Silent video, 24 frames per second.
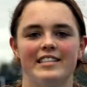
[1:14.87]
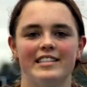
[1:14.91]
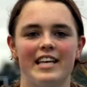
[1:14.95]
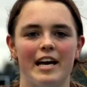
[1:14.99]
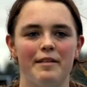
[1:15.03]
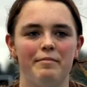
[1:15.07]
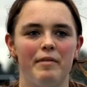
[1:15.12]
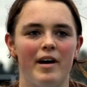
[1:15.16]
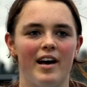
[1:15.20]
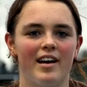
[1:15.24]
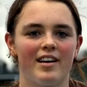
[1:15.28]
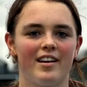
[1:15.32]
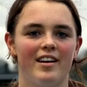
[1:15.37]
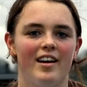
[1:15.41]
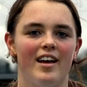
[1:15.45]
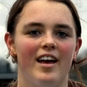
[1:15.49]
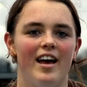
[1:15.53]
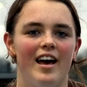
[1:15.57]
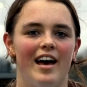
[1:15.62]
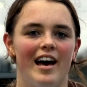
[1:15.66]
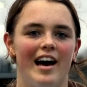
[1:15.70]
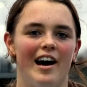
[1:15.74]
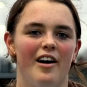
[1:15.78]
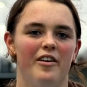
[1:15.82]
to get back
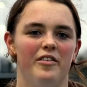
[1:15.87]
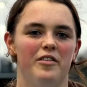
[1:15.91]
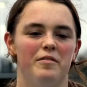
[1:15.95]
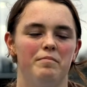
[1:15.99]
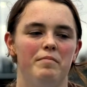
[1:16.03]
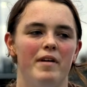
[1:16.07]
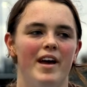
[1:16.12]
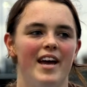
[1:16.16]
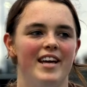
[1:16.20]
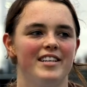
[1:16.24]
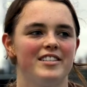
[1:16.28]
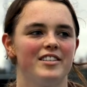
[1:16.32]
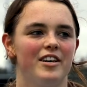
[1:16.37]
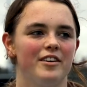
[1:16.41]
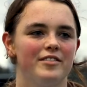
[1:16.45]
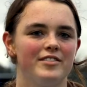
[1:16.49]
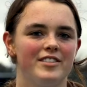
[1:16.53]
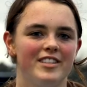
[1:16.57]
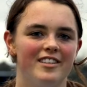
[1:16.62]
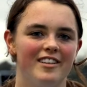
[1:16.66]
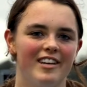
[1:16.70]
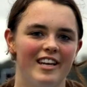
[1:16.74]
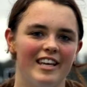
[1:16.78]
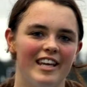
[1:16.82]
out on the pitch
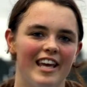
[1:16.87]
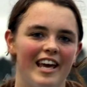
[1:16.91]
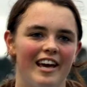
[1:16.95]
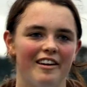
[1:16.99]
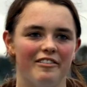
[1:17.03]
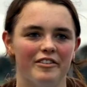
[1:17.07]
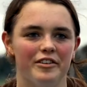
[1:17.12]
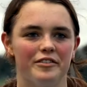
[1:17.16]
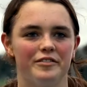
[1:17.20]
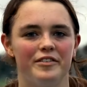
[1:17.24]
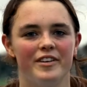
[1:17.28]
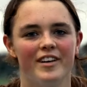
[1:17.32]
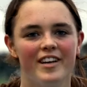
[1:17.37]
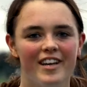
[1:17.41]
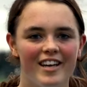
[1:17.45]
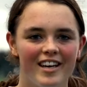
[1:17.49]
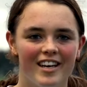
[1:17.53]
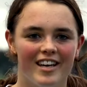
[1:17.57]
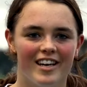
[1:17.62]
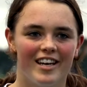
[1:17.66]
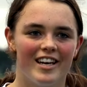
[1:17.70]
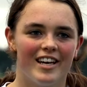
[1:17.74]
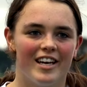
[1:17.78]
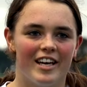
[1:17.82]
after a year of
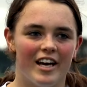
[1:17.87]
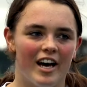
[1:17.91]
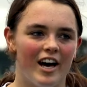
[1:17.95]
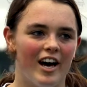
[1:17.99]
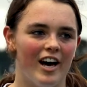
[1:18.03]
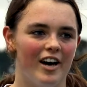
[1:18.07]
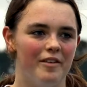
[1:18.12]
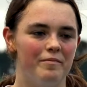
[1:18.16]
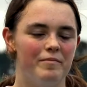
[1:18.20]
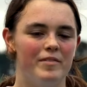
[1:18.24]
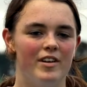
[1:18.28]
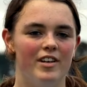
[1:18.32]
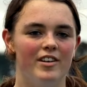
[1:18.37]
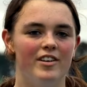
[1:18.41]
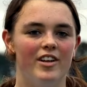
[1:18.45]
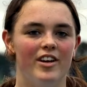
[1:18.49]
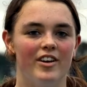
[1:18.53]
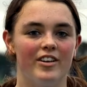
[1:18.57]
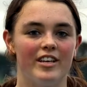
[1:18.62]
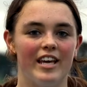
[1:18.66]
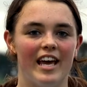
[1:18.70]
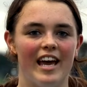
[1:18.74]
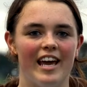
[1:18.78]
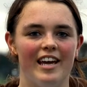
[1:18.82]

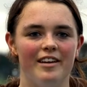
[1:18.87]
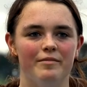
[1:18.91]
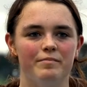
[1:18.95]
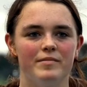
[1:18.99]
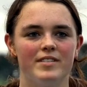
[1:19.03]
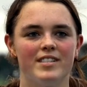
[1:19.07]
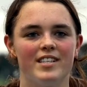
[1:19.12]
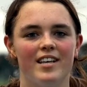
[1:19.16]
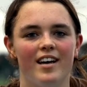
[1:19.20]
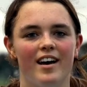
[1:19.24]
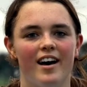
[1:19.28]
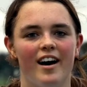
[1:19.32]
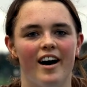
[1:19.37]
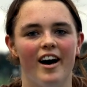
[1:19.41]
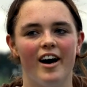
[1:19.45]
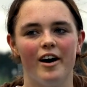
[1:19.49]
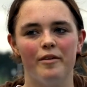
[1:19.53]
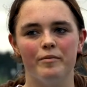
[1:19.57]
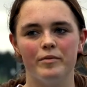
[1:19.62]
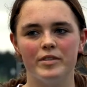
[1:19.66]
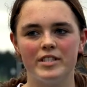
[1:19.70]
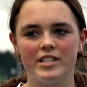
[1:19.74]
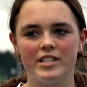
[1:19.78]
no games. We